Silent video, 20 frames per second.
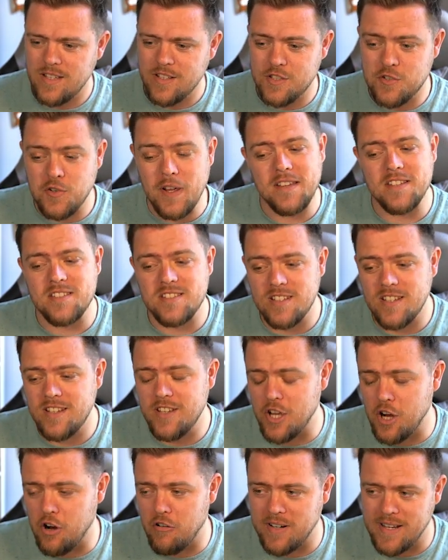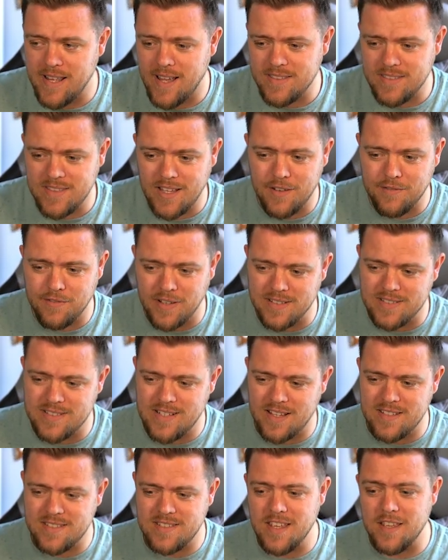Trickster, he already had that
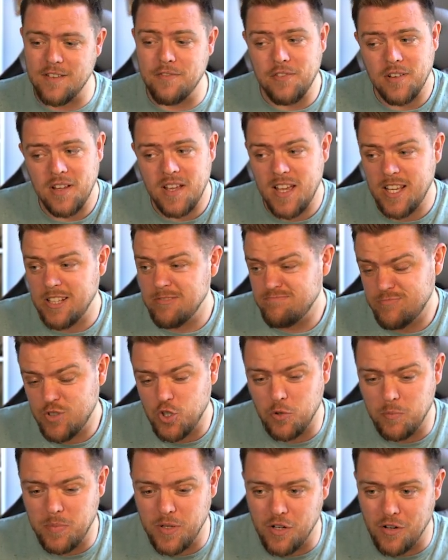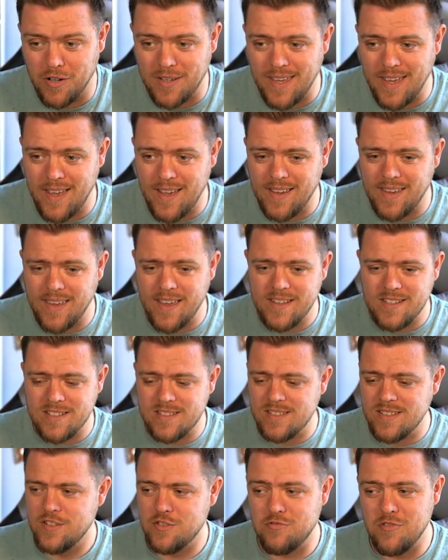fantastic flair. Could be okay, I
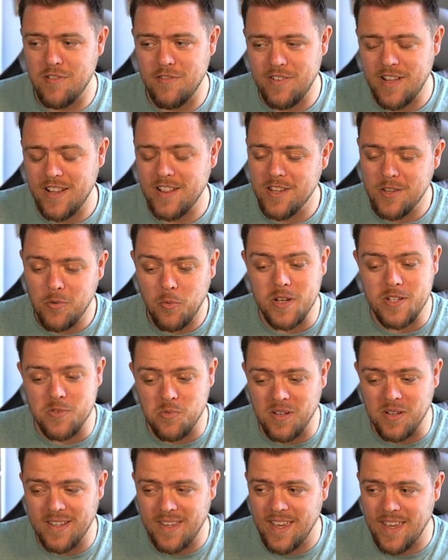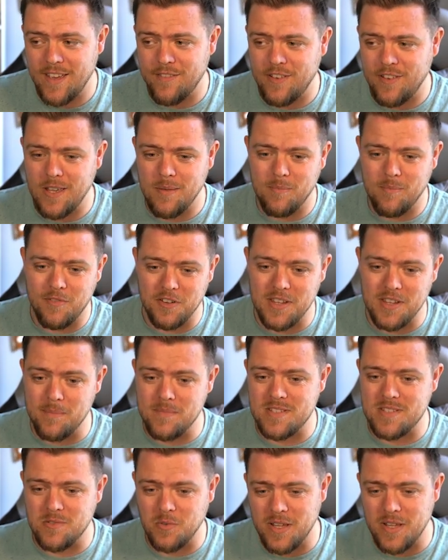guess. Trivella, which we gave him for
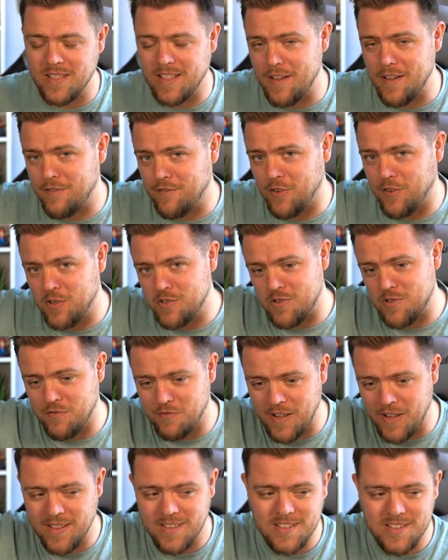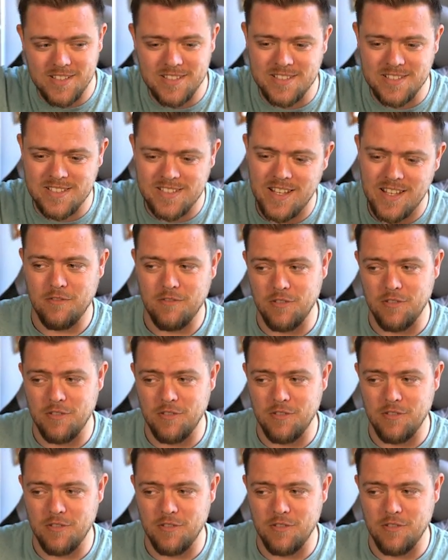them sweet left foot Trivellas.